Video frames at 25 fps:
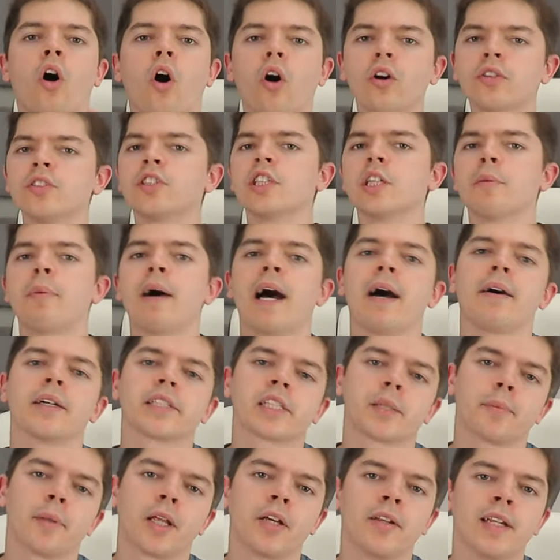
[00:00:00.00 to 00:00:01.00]
onto the power
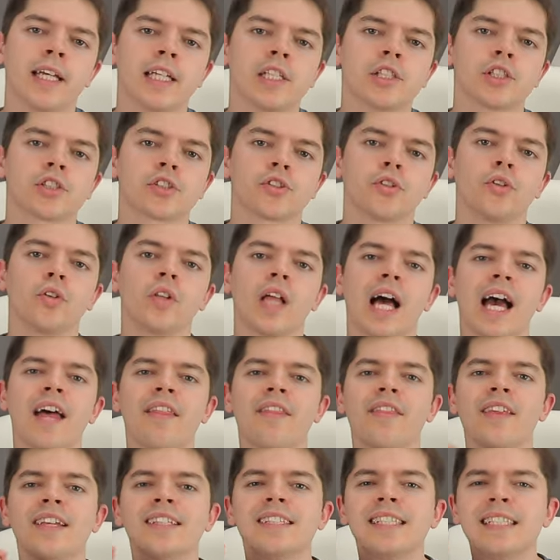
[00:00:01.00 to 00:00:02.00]
supply install,
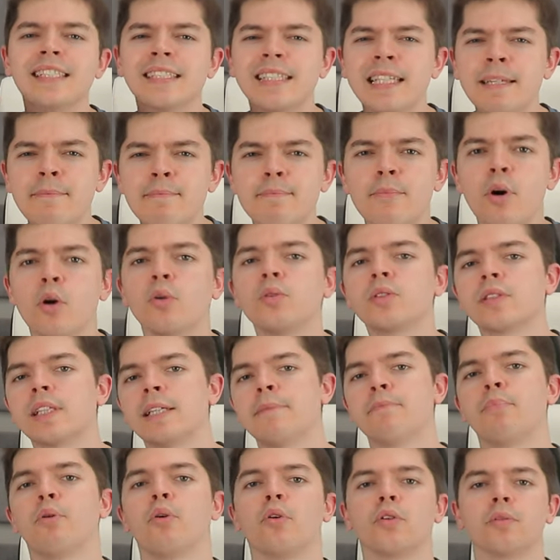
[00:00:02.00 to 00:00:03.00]
and this is the most
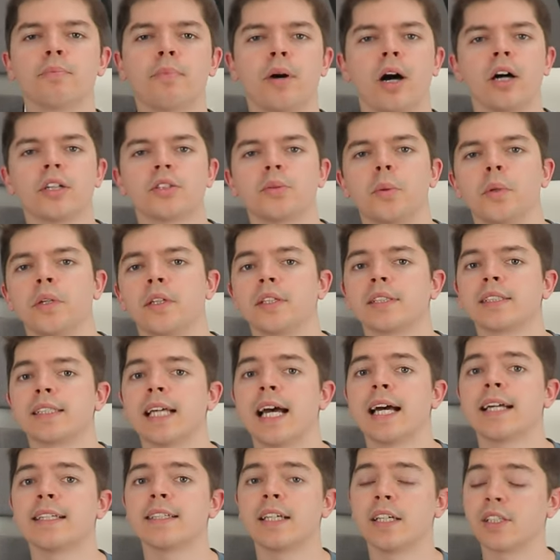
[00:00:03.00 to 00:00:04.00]
important part to
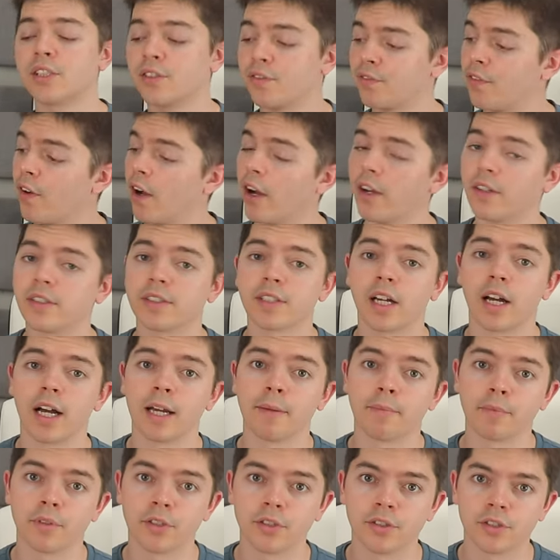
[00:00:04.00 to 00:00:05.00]
understand as far as
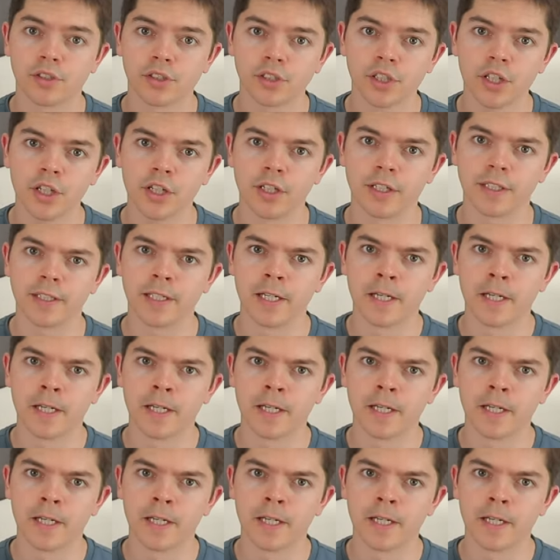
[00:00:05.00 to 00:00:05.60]
I'm concerned.